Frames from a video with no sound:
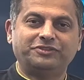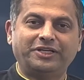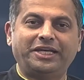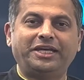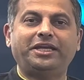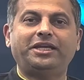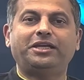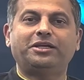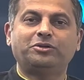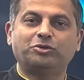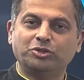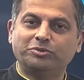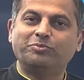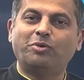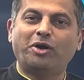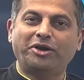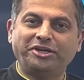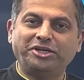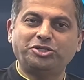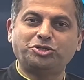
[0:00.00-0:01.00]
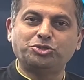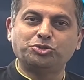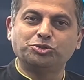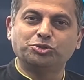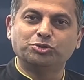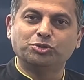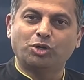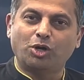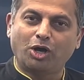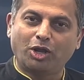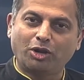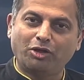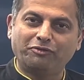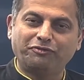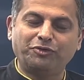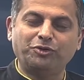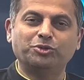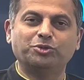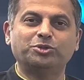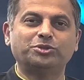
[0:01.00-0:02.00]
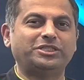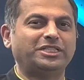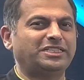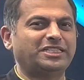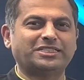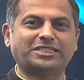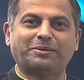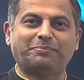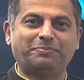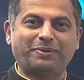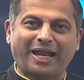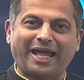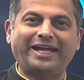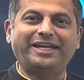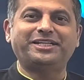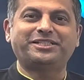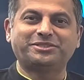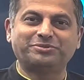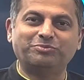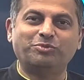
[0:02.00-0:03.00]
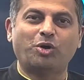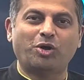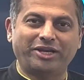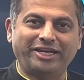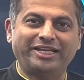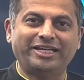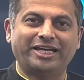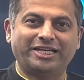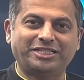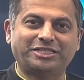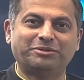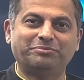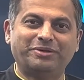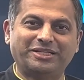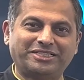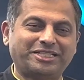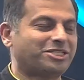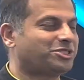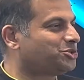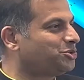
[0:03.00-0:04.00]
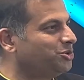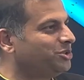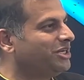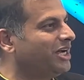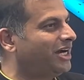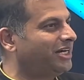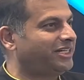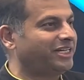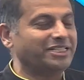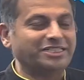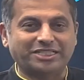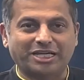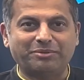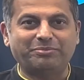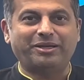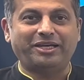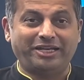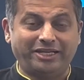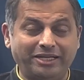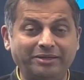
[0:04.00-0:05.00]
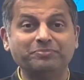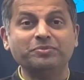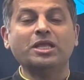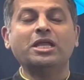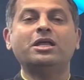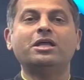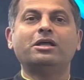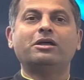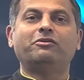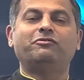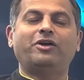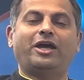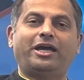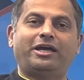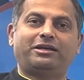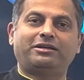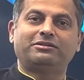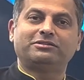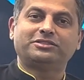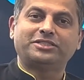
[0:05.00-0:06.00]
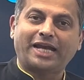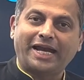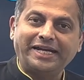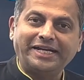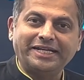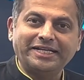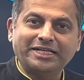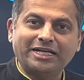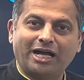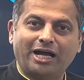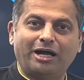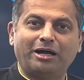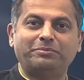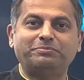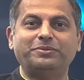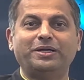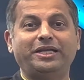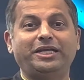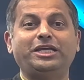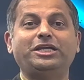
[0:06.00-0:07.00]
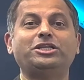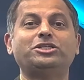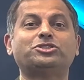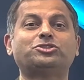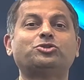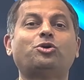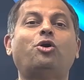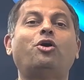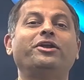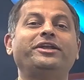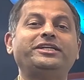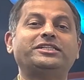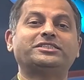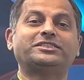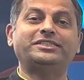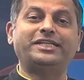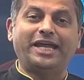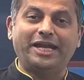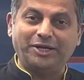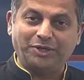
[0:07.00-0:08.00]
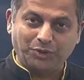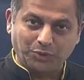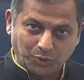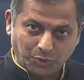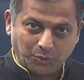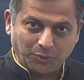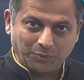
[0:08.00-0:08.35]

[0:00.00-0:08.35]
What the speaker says: Very good morning to all of you. This is a bright morning at Messe Stuttgart in Germany, where Grinding Hub is on its day 2.